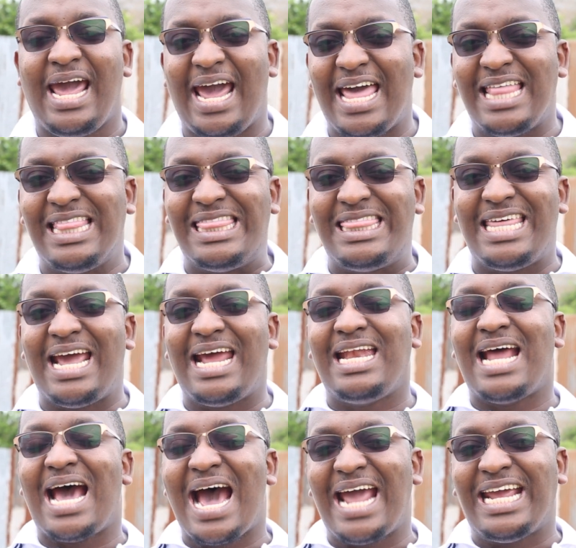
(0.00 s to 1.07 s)
and then
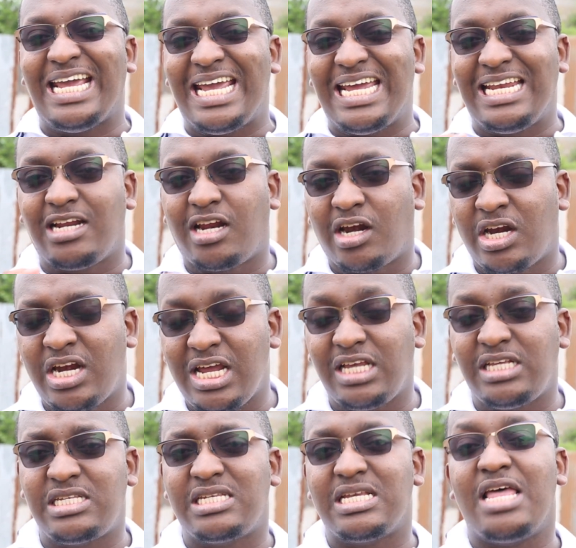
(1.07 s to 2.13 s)
I
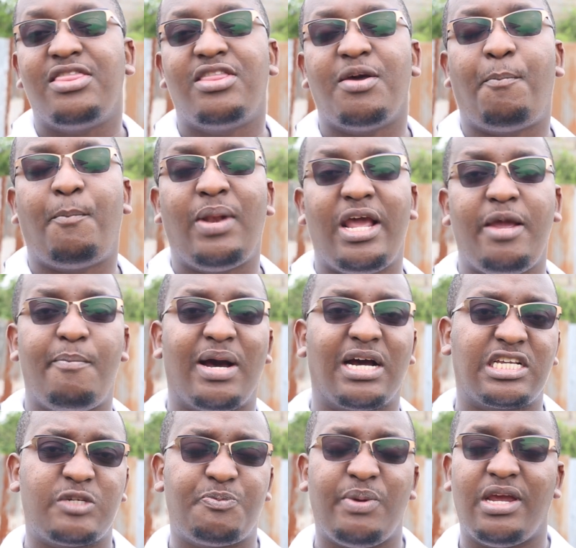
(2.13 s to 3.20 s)
increase the
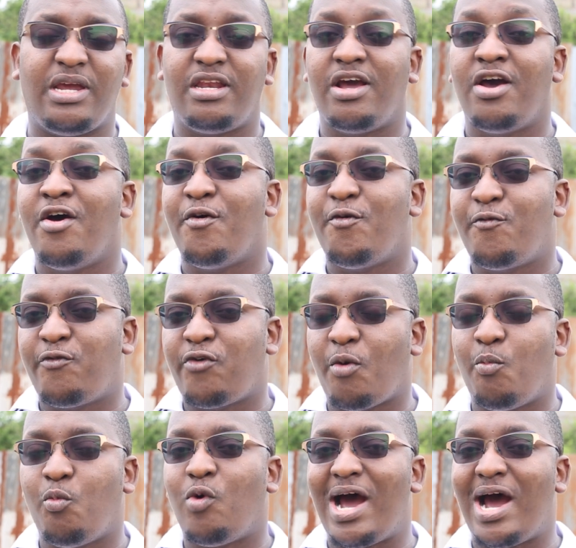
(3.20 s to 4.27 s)
playback speed from
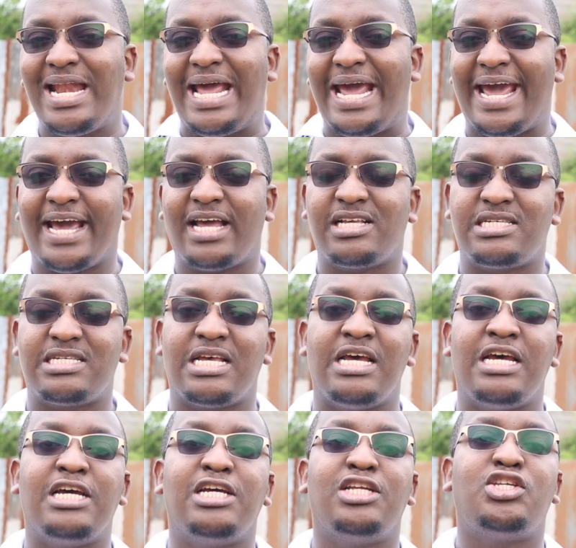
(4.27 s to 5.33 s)
1x
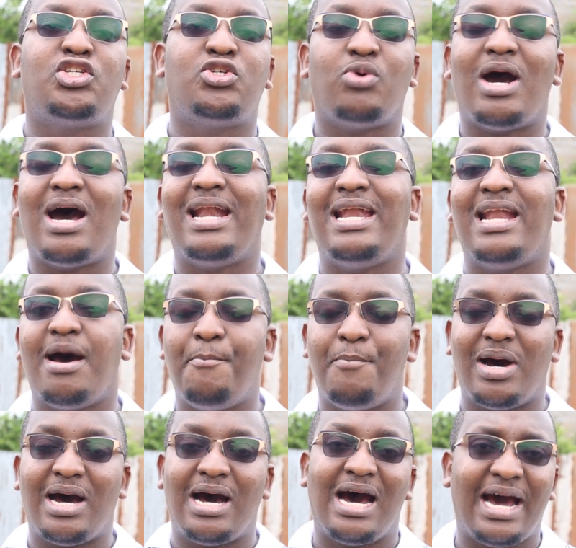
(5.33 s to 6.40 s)
to a
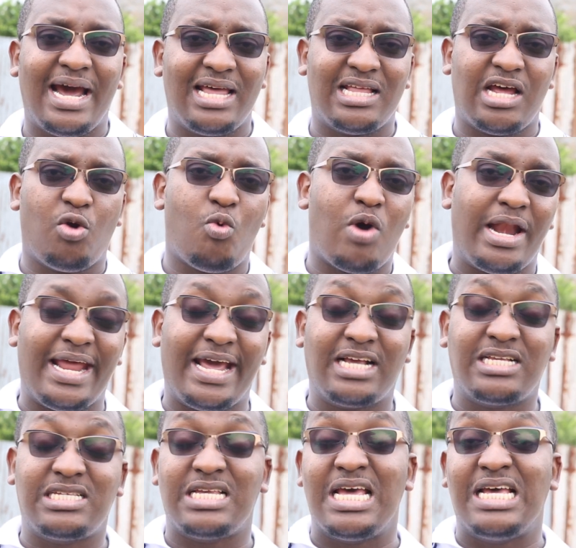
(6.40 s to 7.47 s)
number higher than
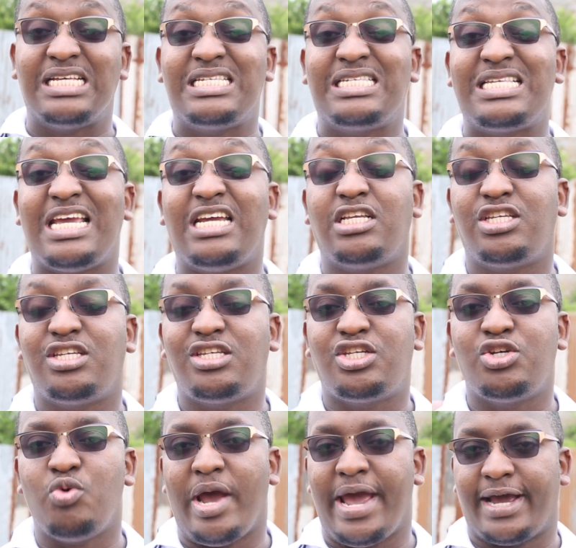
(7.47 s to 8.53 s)
1x, say
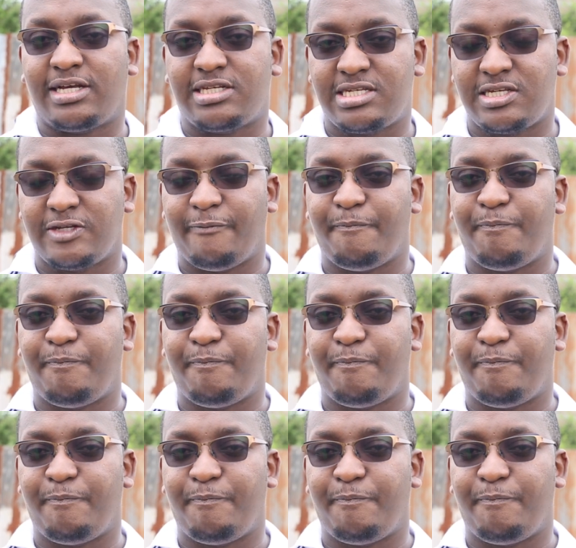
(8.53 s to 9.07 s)
2x.